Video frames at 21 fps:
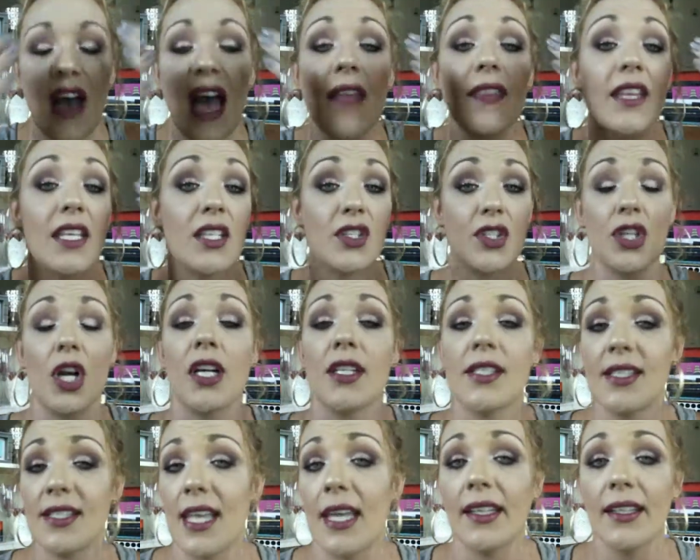finally
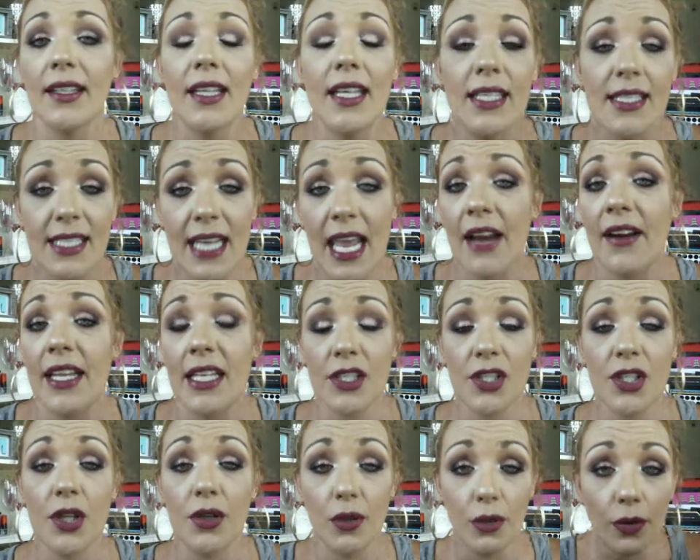start settling down
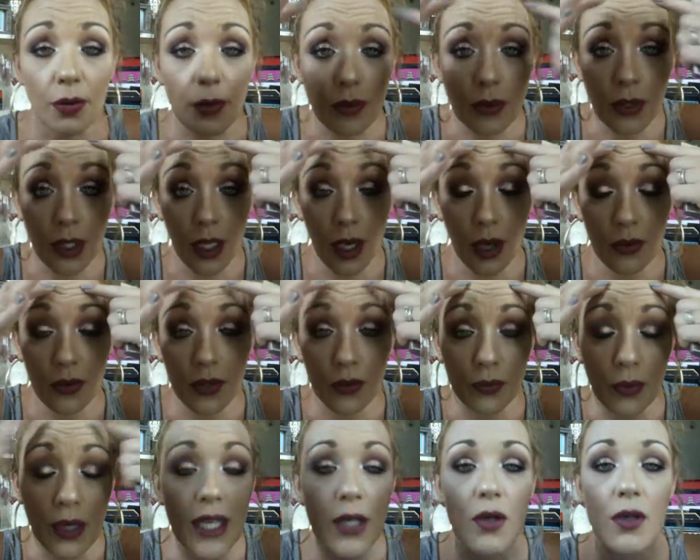into, you know,
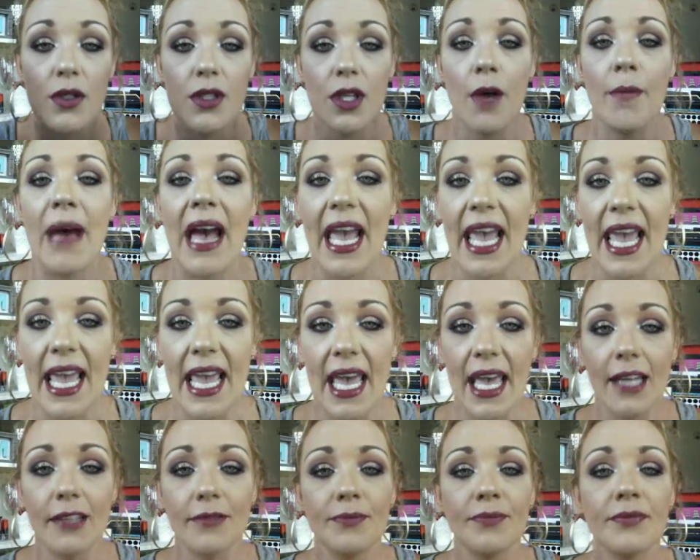the wrinkles on my
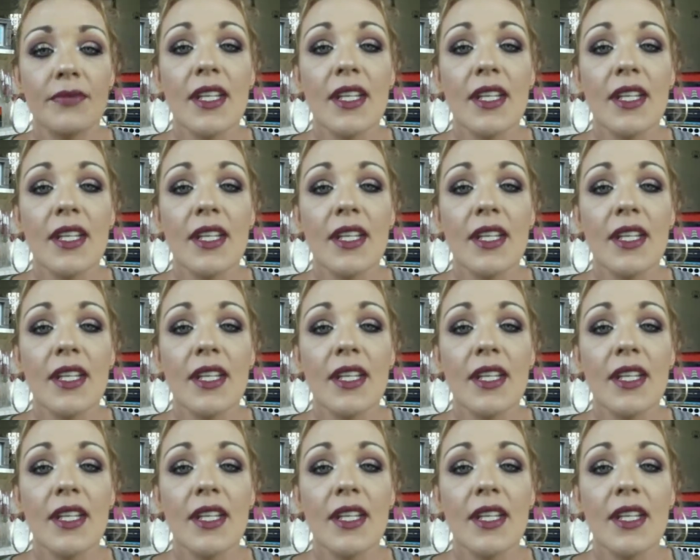head.